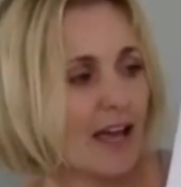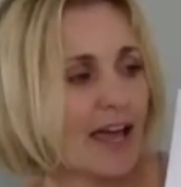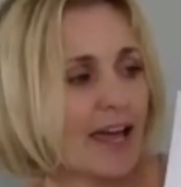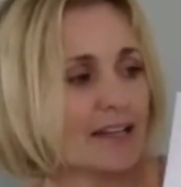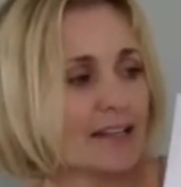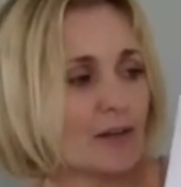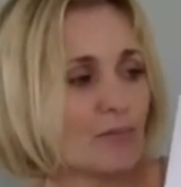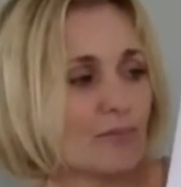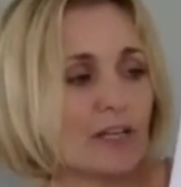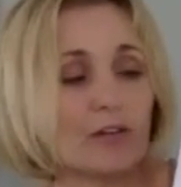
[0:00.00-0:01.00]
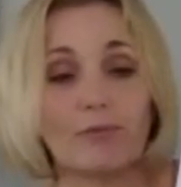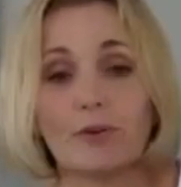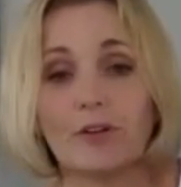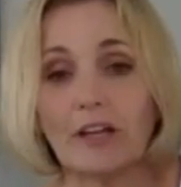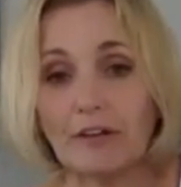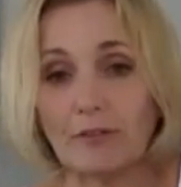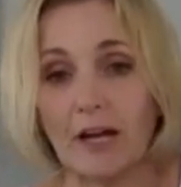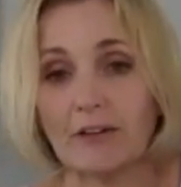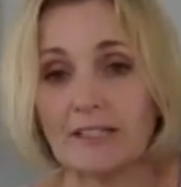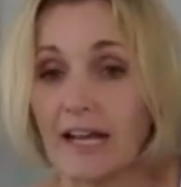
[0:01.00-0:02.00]
and being rooted,
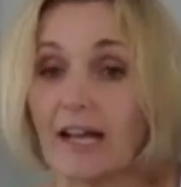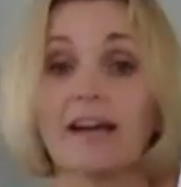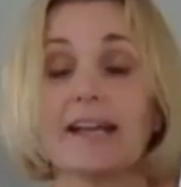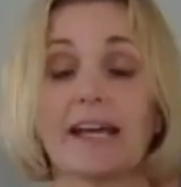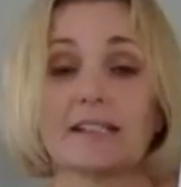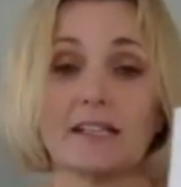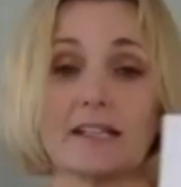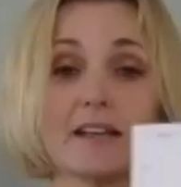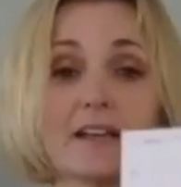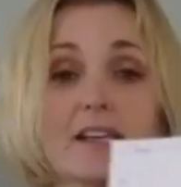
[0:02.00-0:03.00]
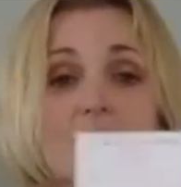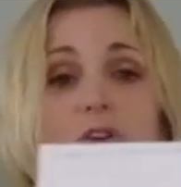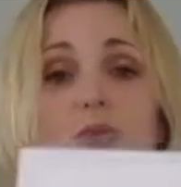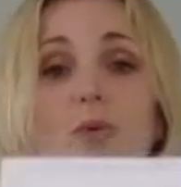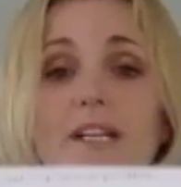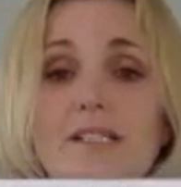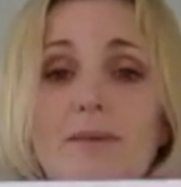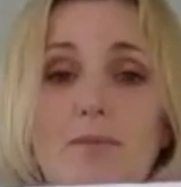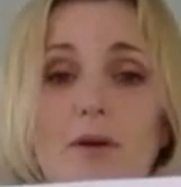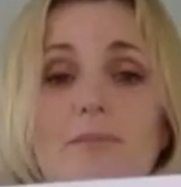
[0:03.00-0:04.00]
grounded, and connected. So what is
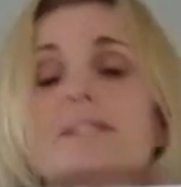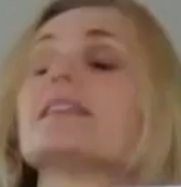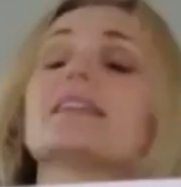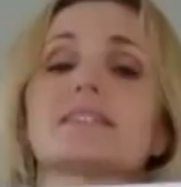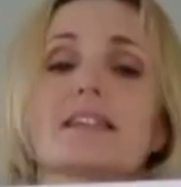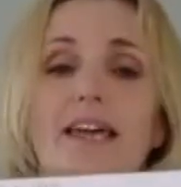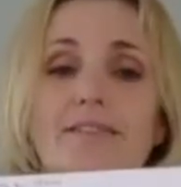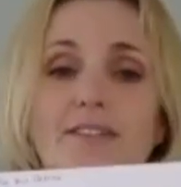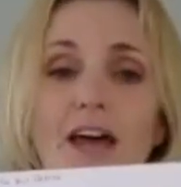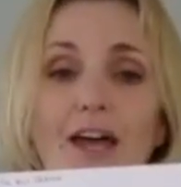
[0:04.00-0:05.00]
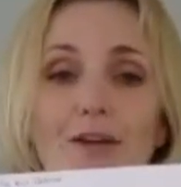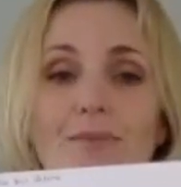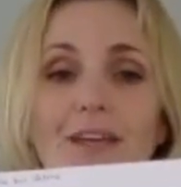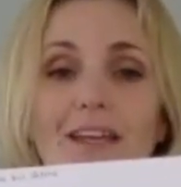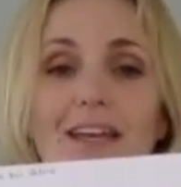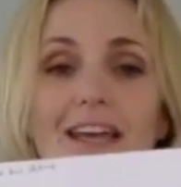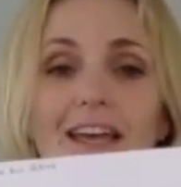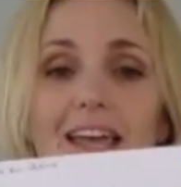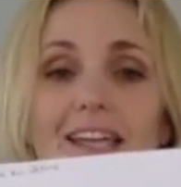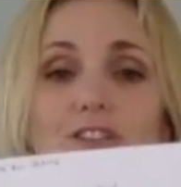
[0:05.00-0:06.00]
my purpose in this lifetime?
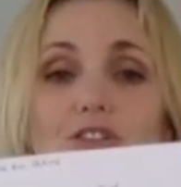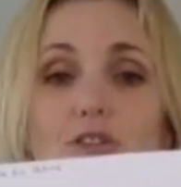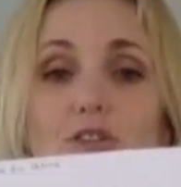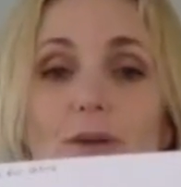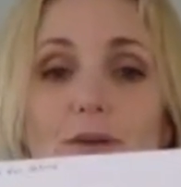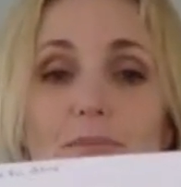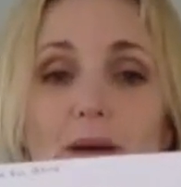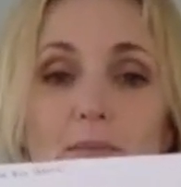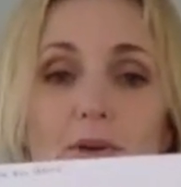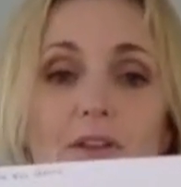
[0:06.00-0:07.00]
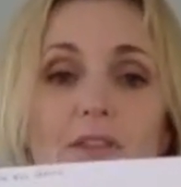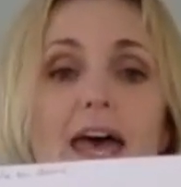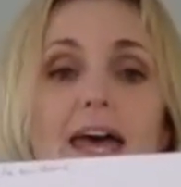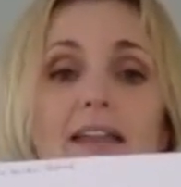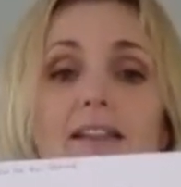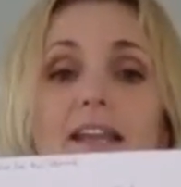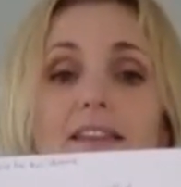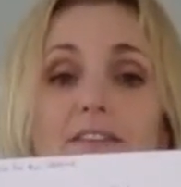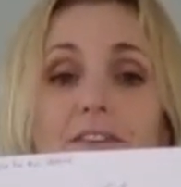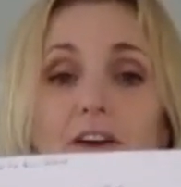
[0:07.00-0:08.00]
It's to remember that at
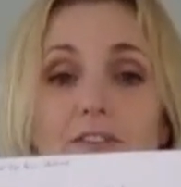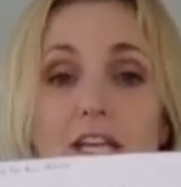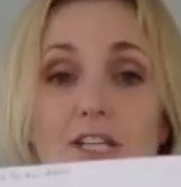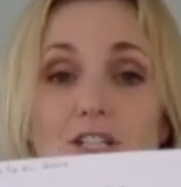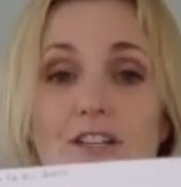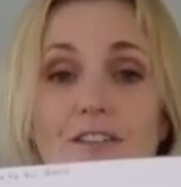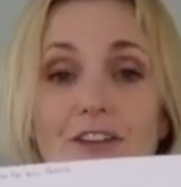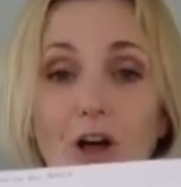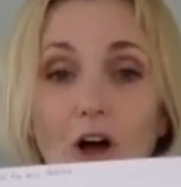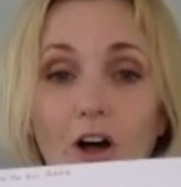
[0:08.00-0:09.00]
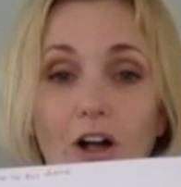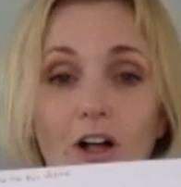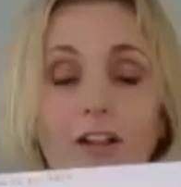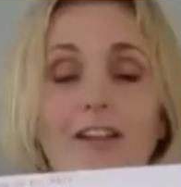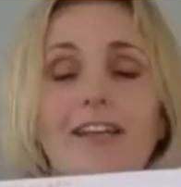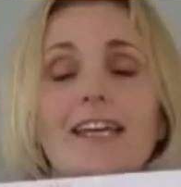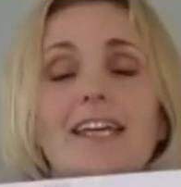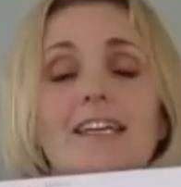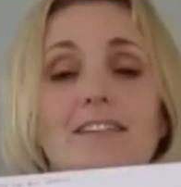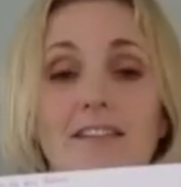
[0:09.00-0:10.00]
the foundation of it all
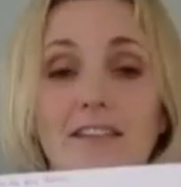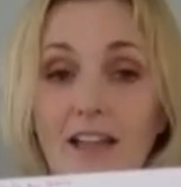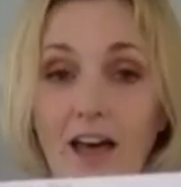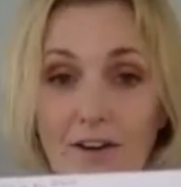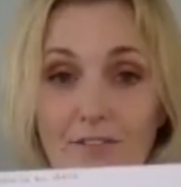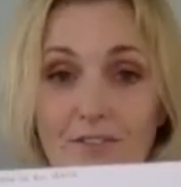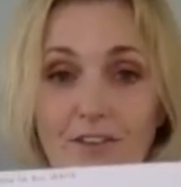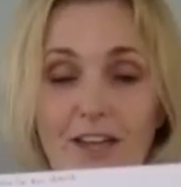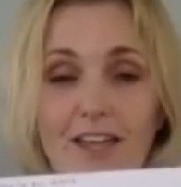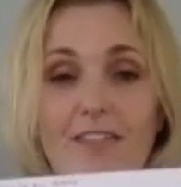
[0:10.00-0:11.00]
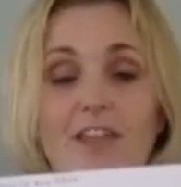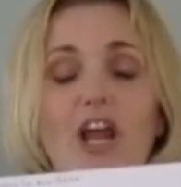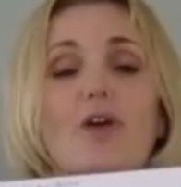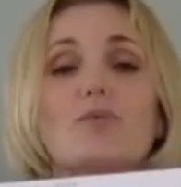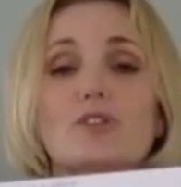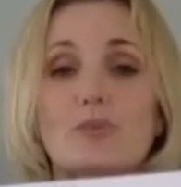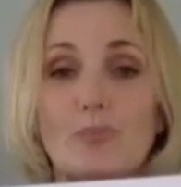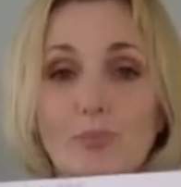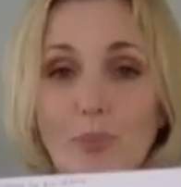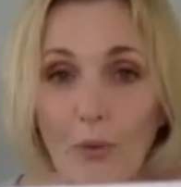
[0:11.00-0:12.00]
is love, that I was
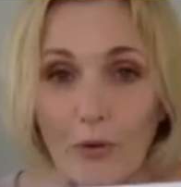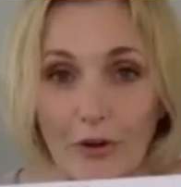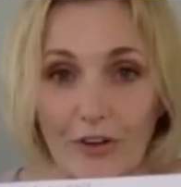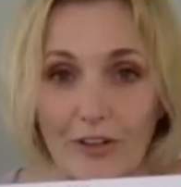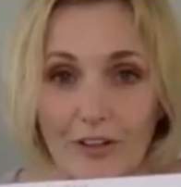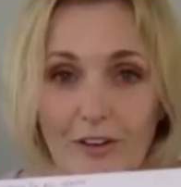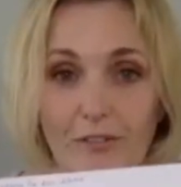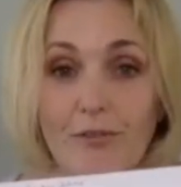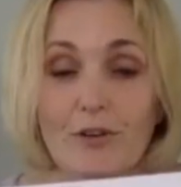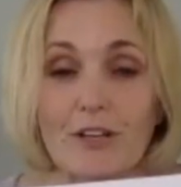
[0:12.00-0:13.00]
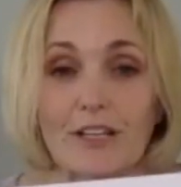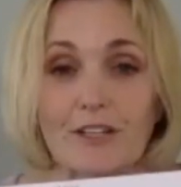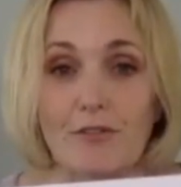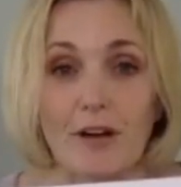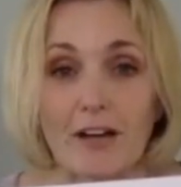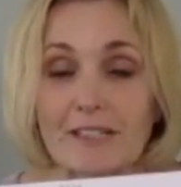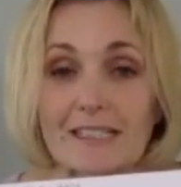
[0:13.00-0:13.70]
born rooted, grounded,